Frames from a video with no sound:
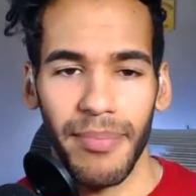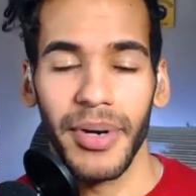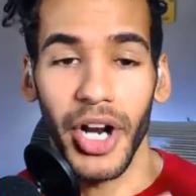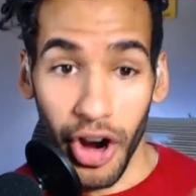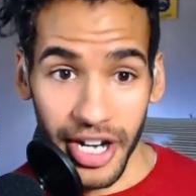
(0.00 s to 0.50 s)

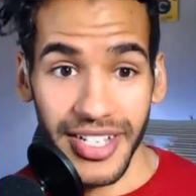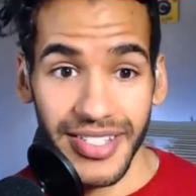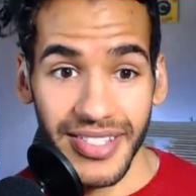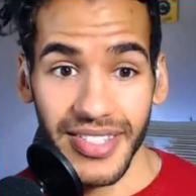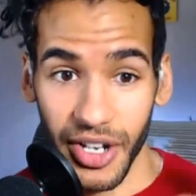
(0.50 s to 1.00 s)

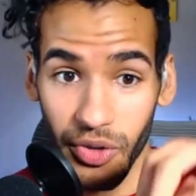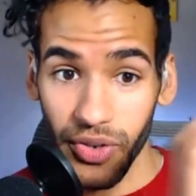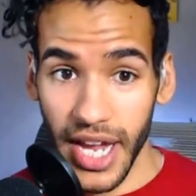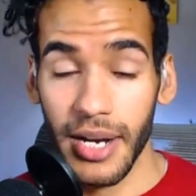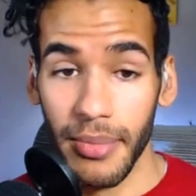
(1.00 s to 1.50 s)
artists that
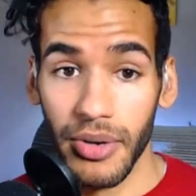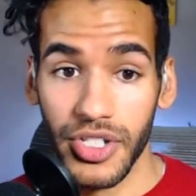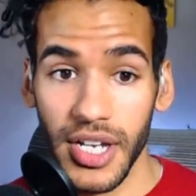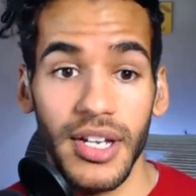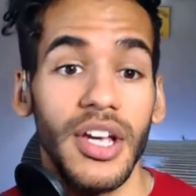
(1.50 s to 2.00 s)
create
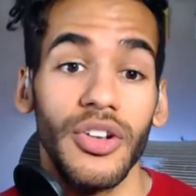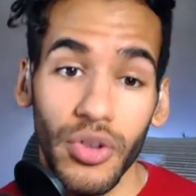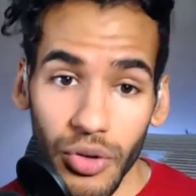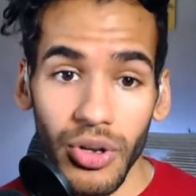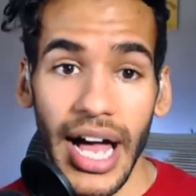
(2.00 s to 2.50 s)
emoji.
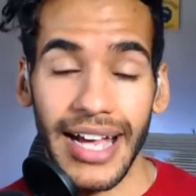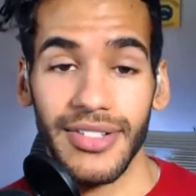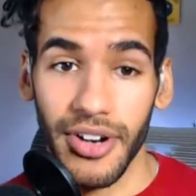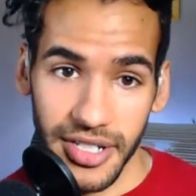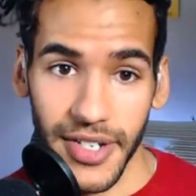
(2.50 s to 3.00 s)
Google has
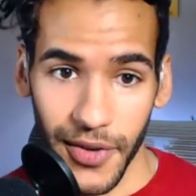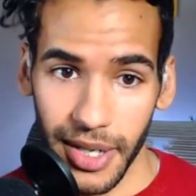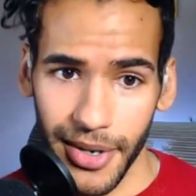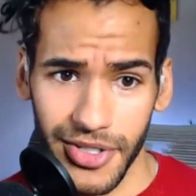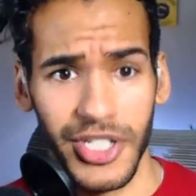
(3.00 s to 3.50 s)
artists that
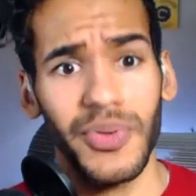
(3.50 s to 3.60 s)
create emoji.